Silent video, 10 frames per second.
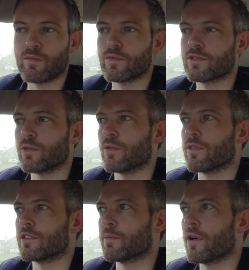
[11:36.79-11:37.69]
saw
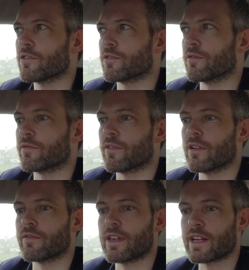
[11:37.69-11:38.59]
the departure
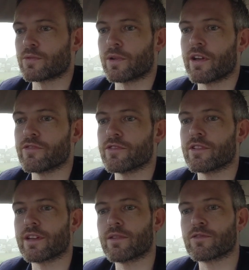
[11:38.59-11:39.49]
of the
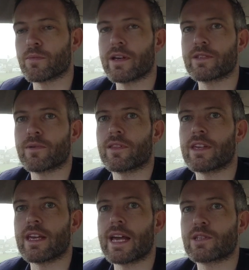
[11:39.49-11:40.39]
X100, and it was replaced by
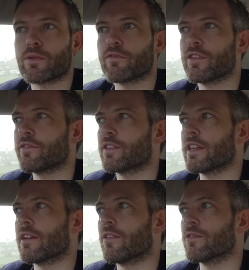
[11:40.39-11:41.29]
the
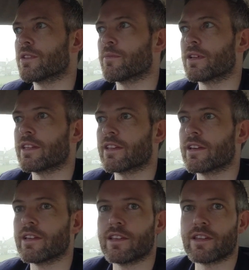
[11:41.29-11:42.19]
X150, or simply
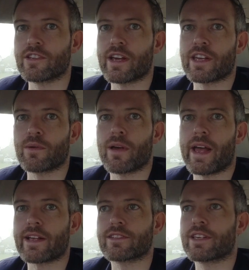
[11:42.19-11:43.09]
the Jaguar
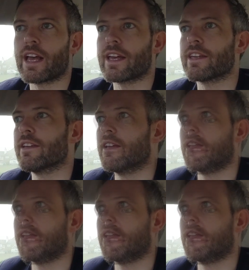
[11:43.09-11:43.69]
XK. It